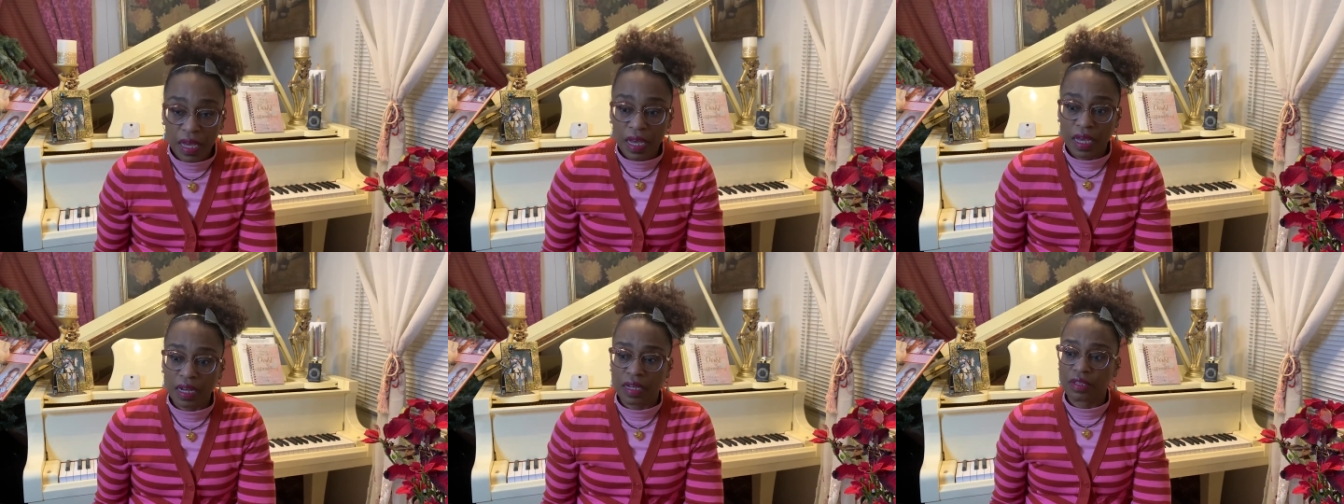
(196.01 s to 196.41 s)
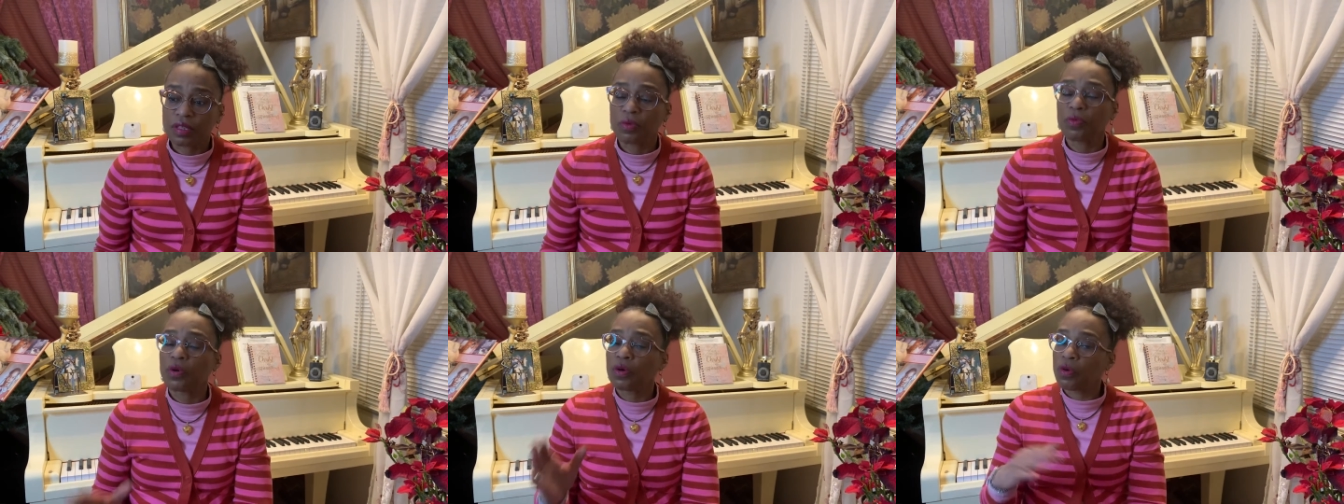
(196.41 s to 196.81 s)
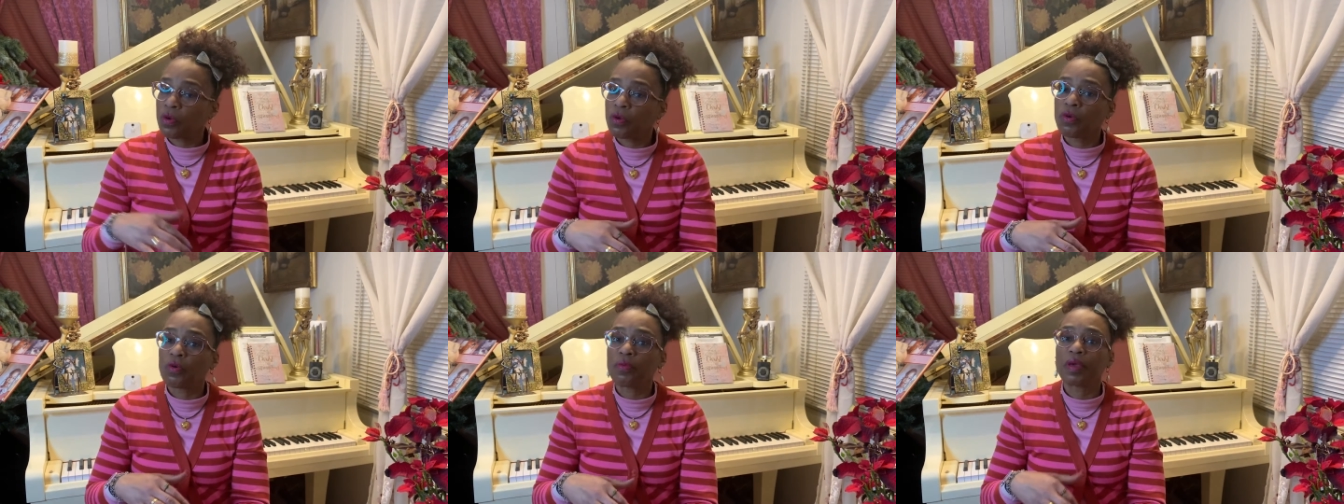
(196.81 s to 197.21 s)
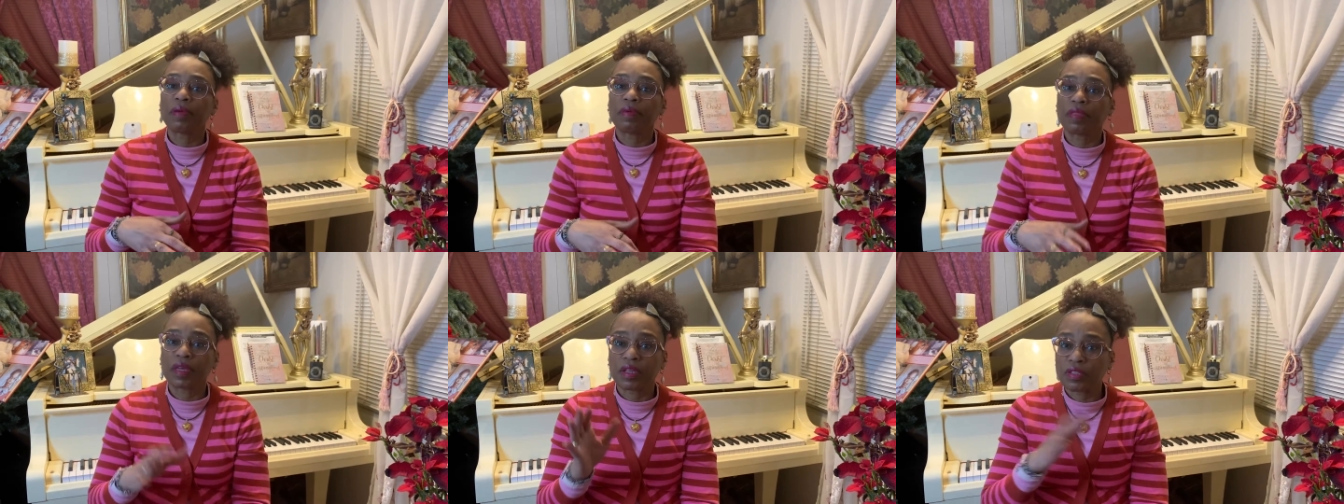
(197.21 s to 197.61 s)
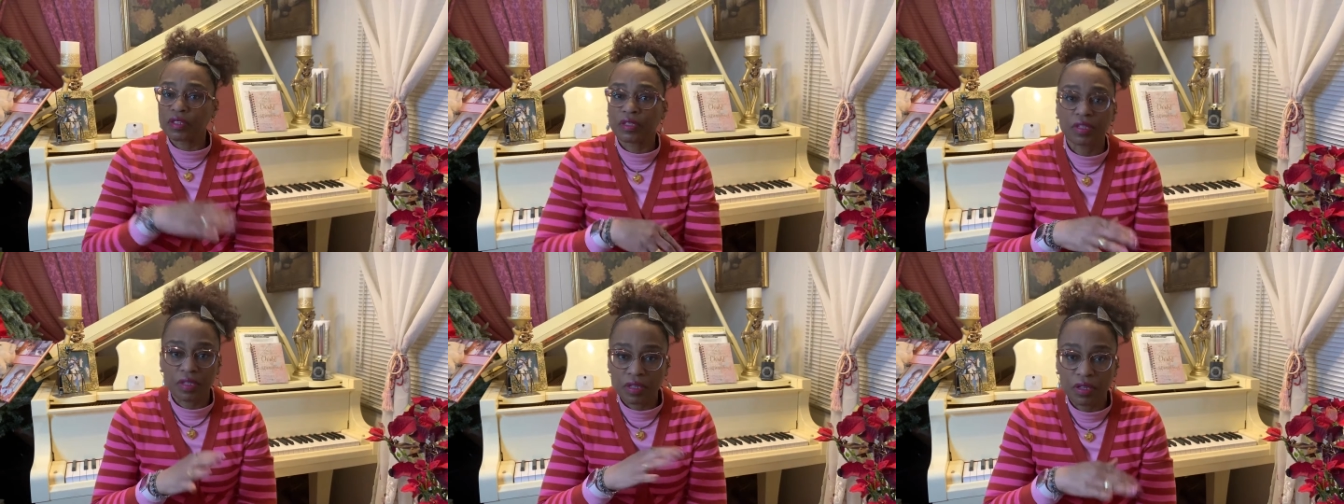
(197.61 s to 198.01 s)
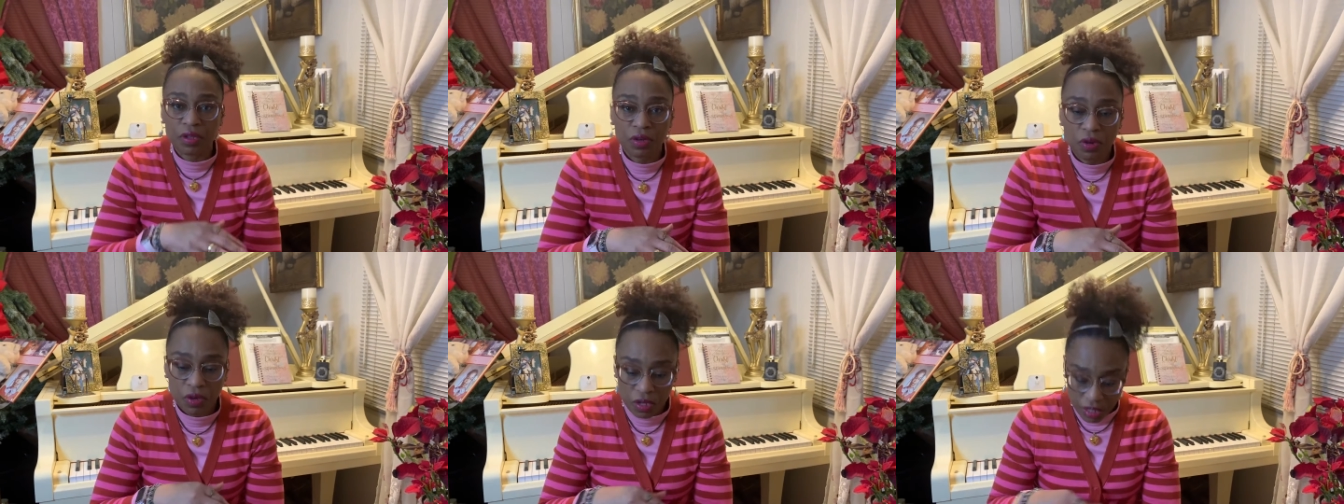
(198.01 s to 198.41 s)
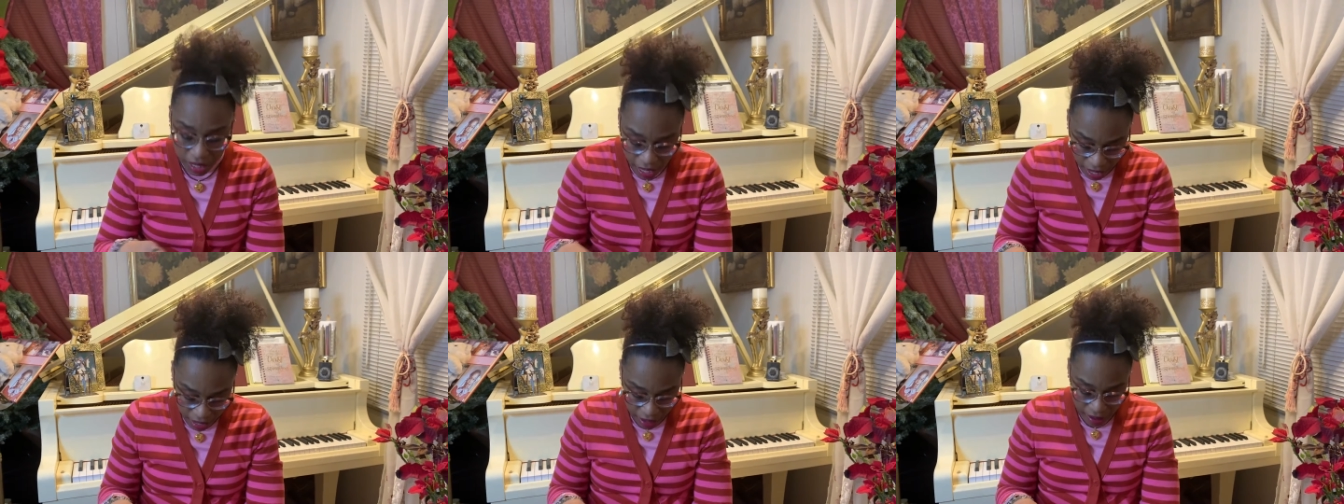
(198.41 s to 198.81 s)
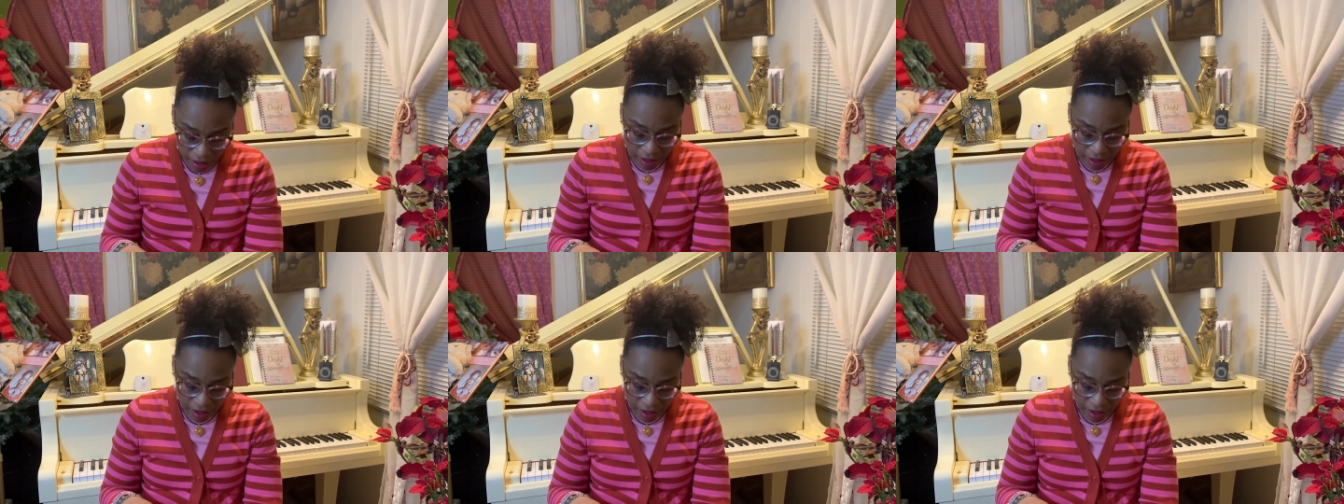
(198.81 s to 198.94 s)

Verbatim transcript: And I said, well, oh, maybe that's just, you know, because like,